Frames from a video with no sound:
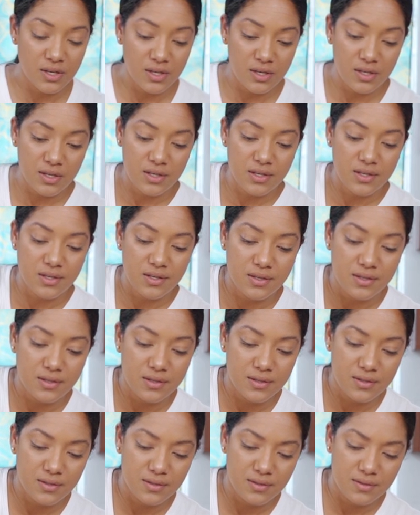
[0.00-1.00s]

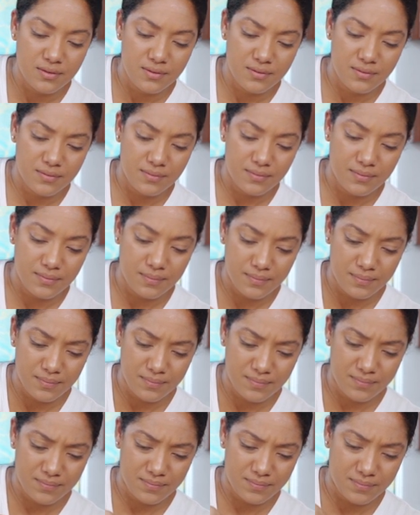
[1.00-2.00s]

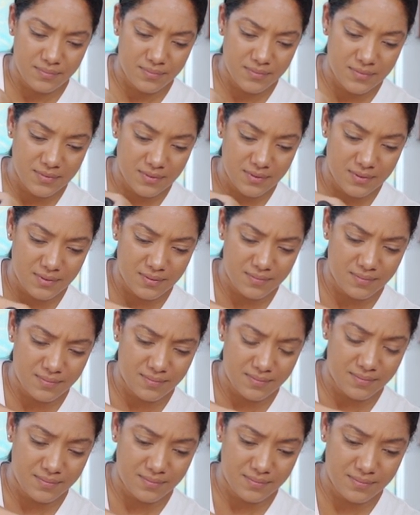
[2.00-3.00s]

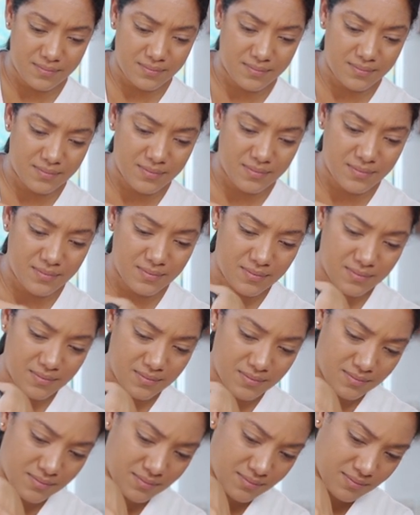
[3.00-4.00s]

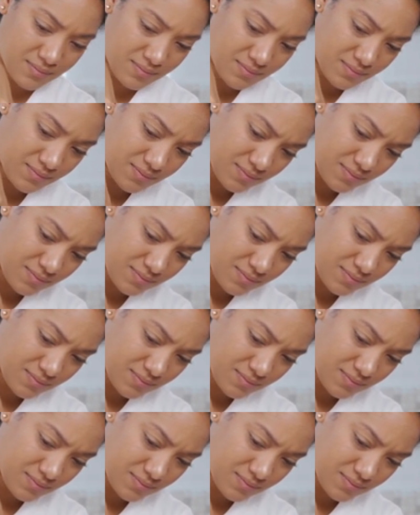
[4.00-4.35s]
(no one is talking)